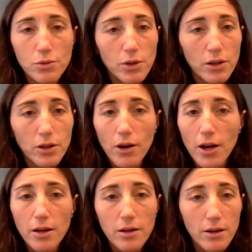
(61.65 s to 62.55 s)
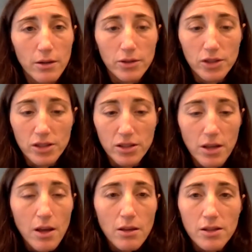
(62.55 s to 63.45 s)
really great. You know, just
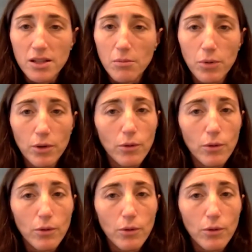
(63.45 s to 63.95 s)
the simple